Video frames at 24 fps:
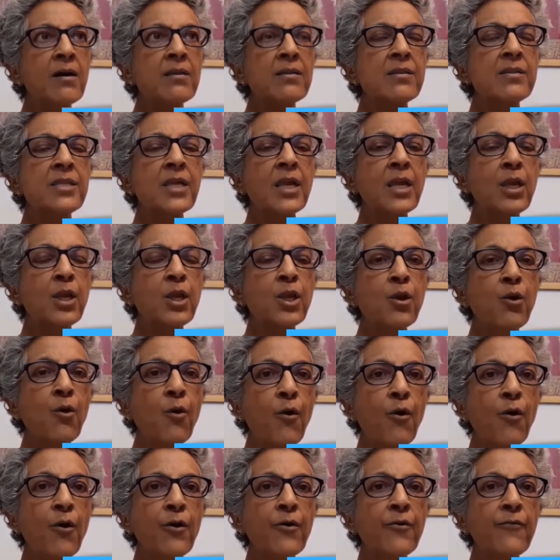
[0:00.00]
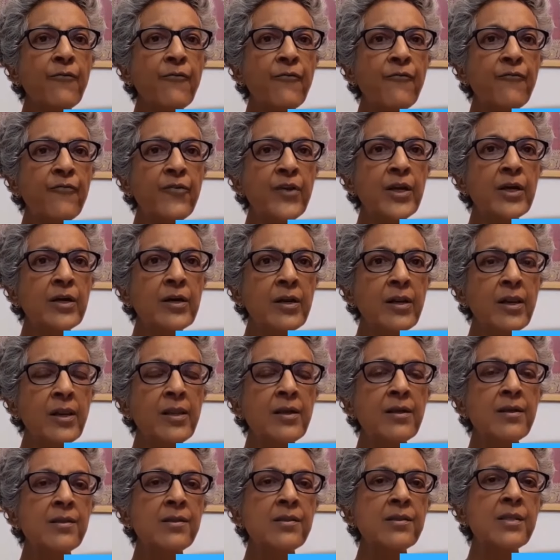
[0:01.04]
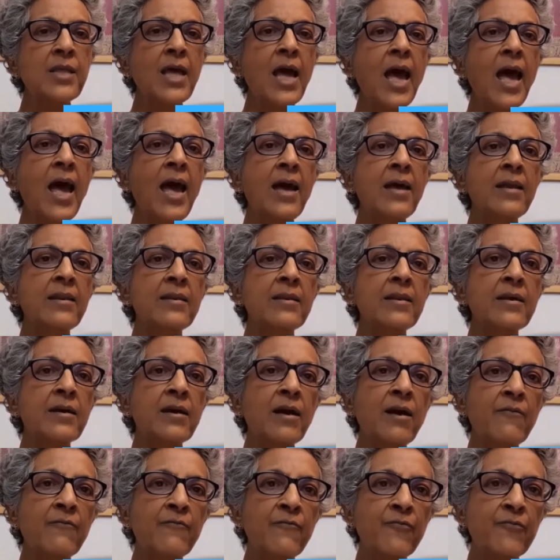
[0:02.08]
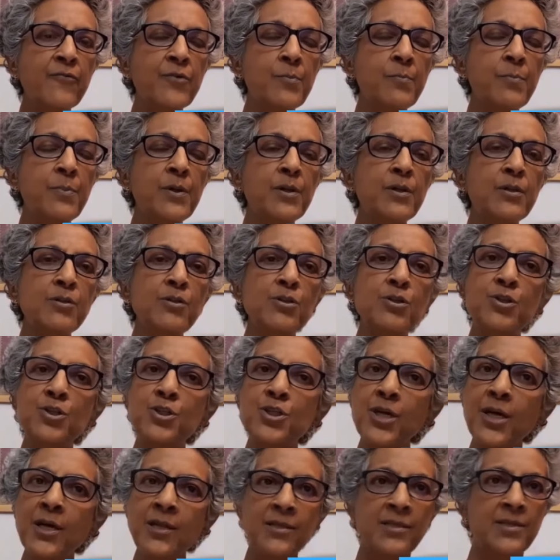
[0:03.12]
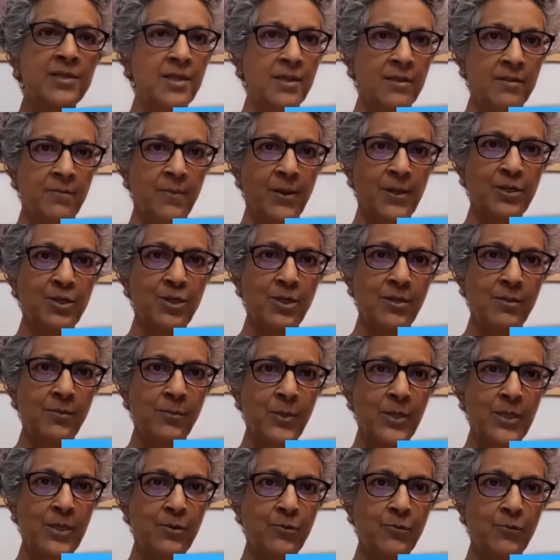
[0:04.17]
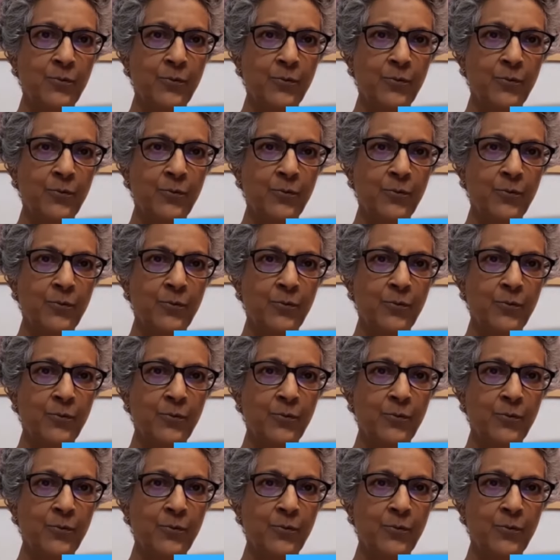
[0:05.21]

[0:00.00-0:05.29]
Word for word: secure, fearless, and comfortable just as much as we do.